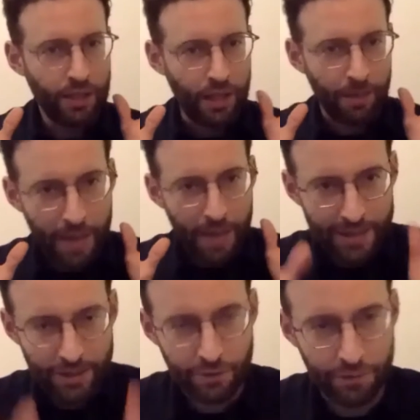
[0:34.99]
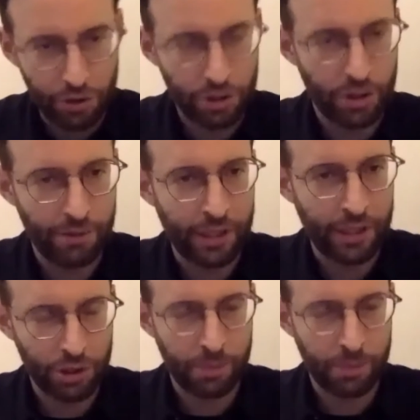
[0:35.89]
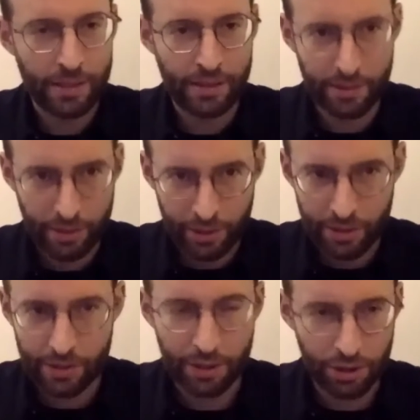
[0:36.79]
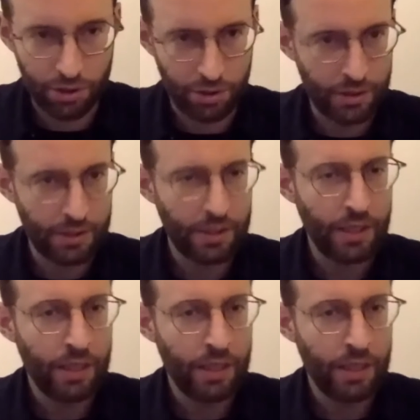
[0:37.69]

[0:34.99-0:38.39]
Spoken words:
a mass infusion of electric buses onto city streets.